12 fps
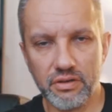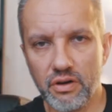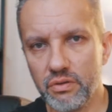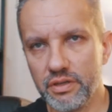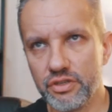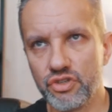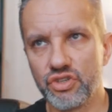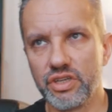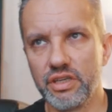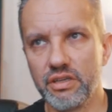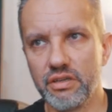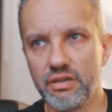knowledge
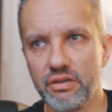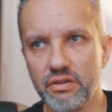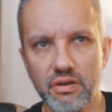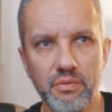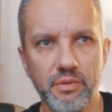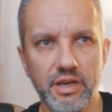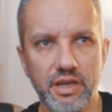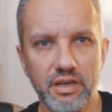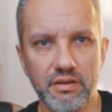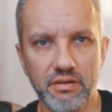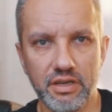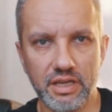in
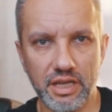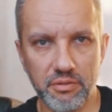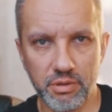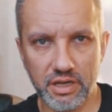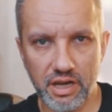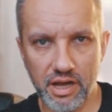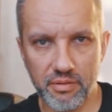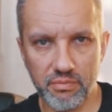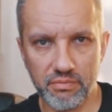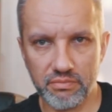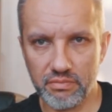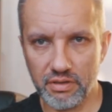domain can
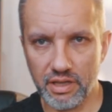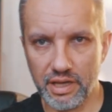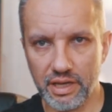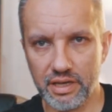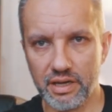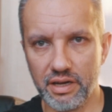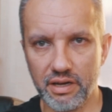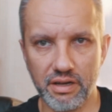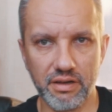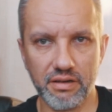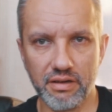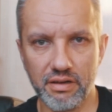become like
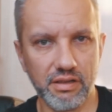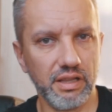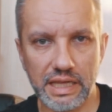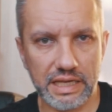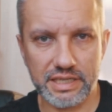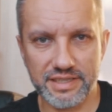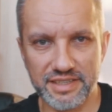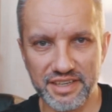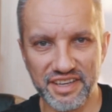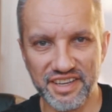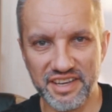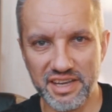a
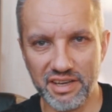legacy.